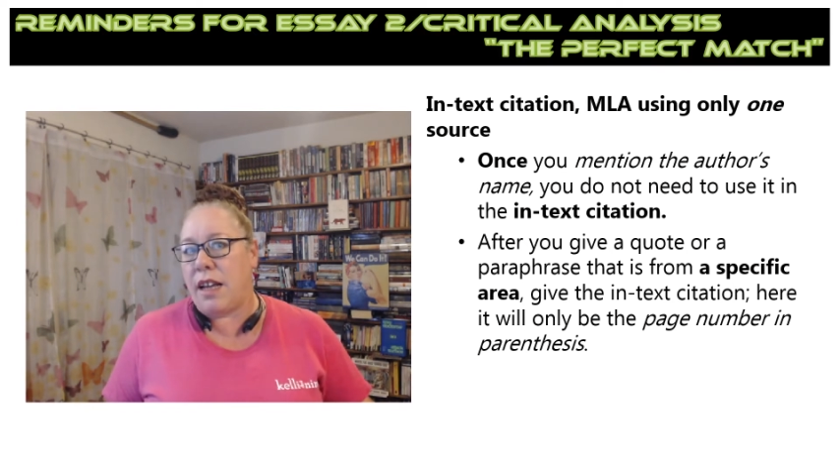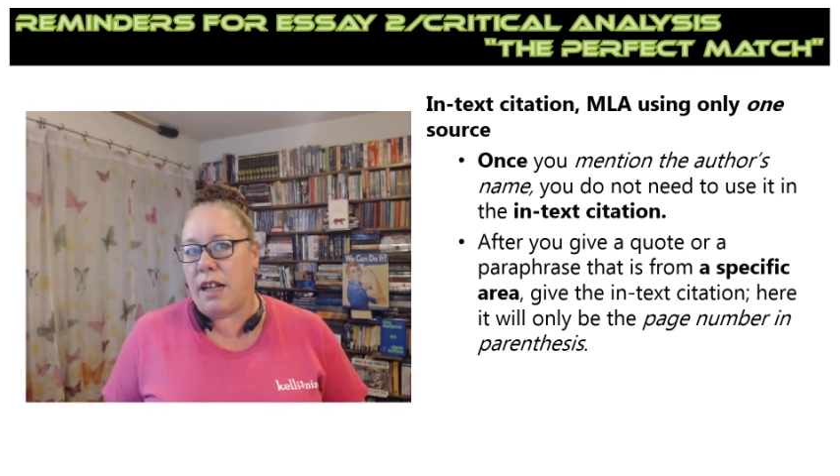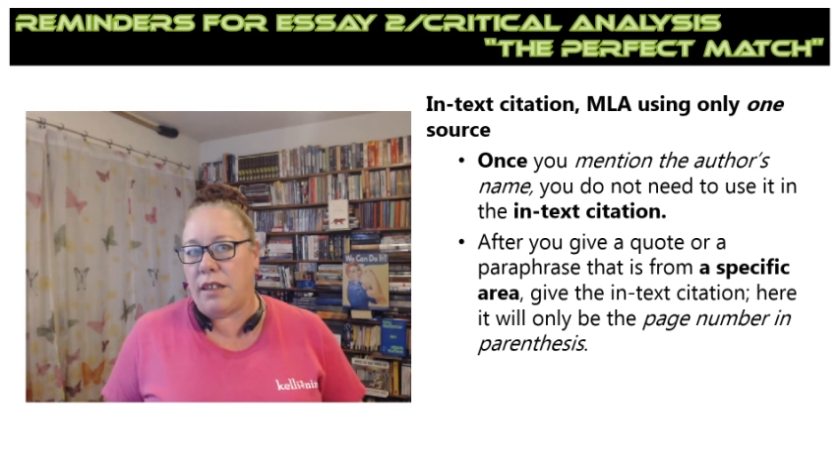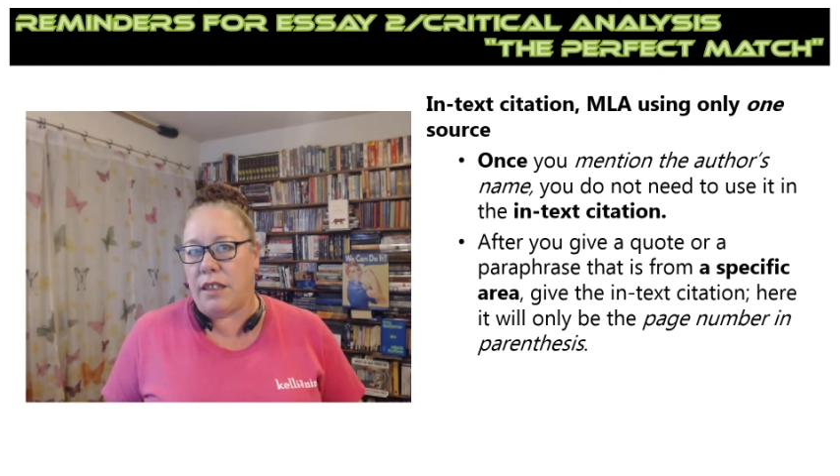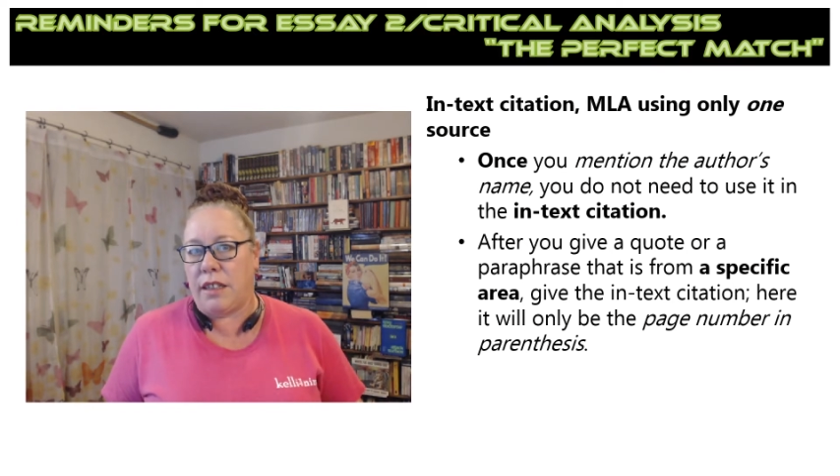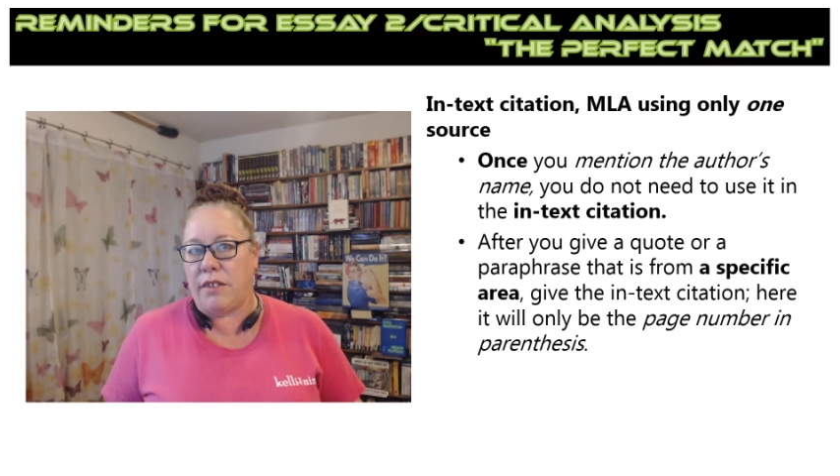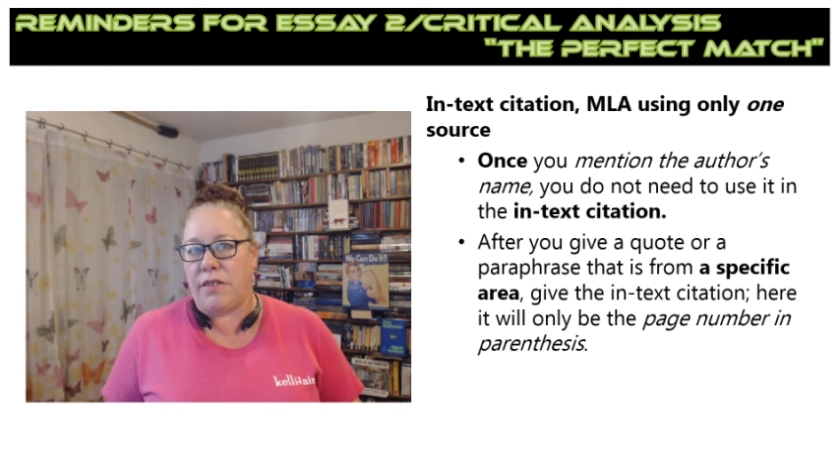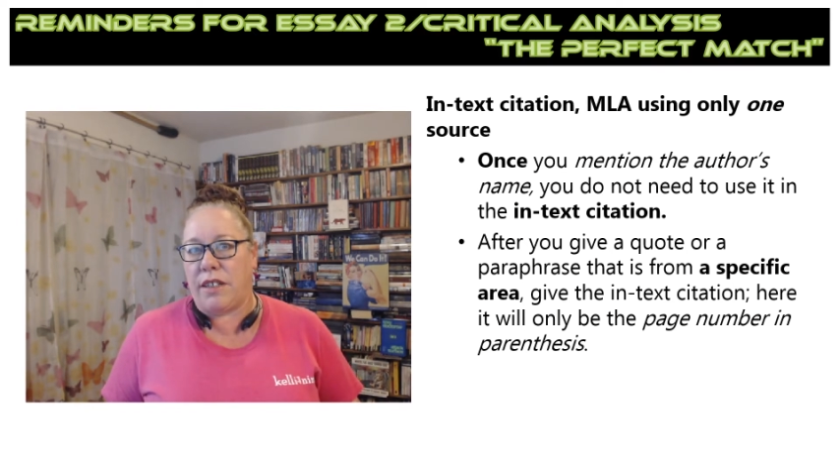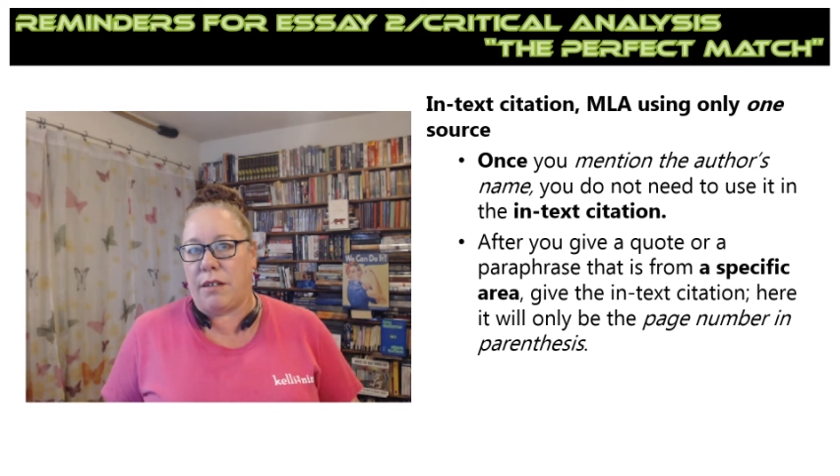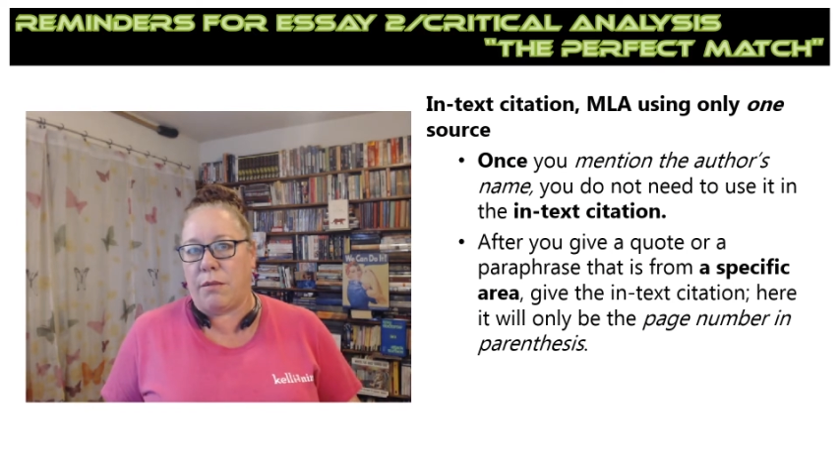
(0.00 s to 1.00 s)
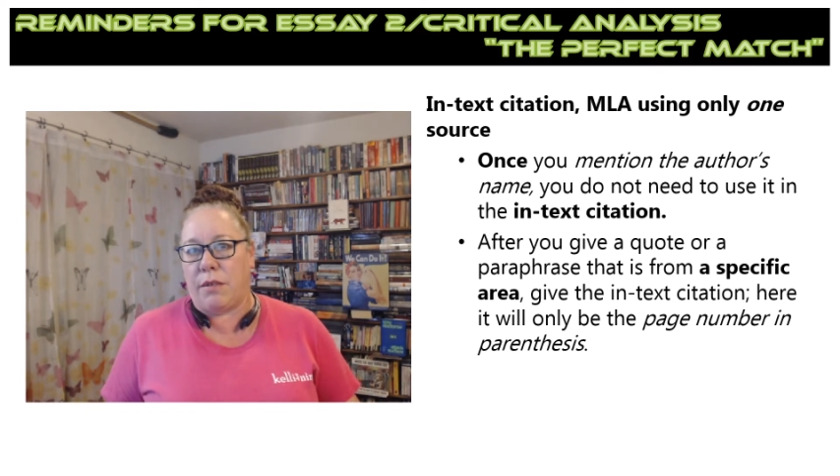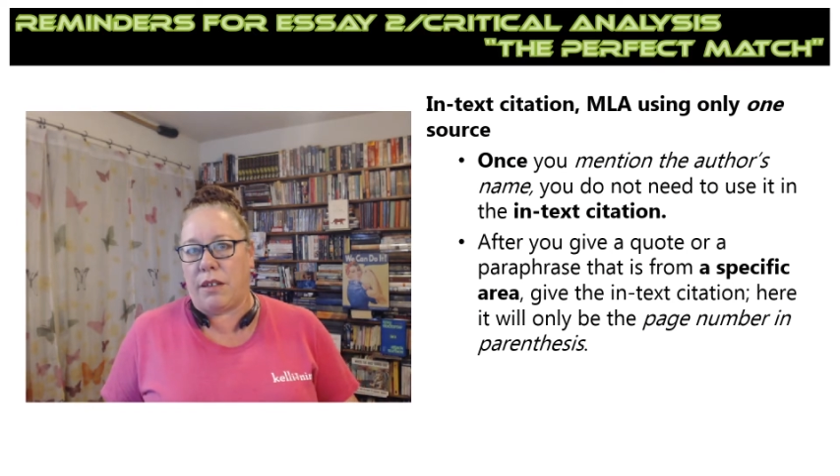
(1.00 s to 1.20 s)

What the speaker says: Ellen gives him